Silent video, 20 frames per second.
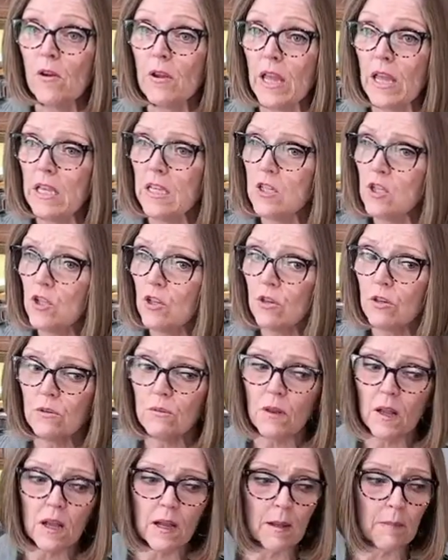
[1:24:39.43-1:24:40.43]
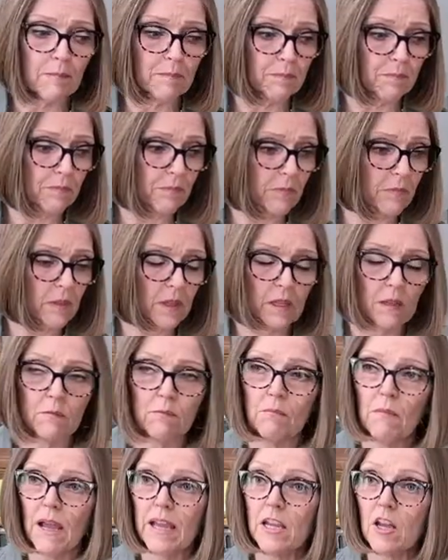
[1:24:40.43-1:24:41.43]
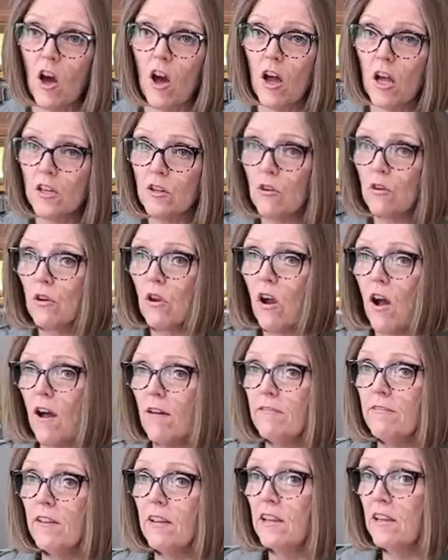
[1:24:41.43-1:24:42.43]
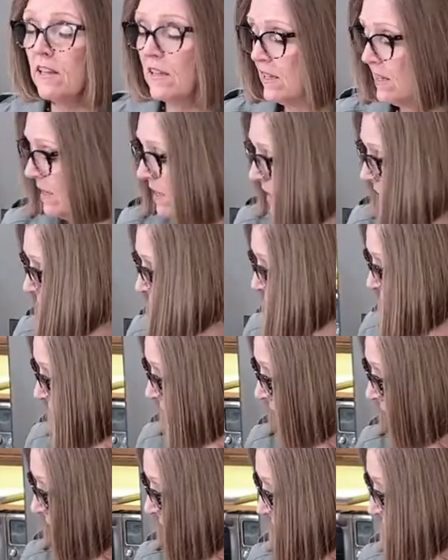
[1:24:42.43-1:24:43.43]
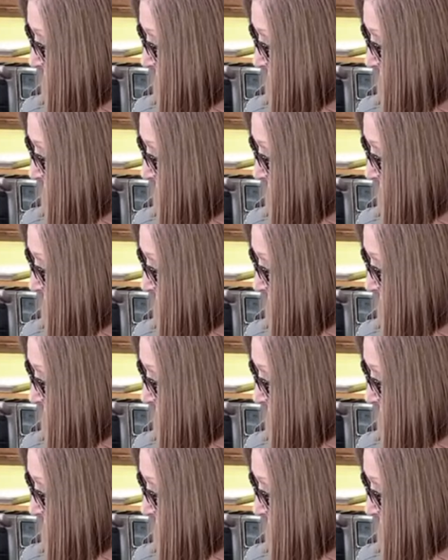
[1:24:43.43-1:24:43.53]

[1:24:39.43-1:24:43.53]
In okay, the is your mic on or off? It's on, but I'm going to put it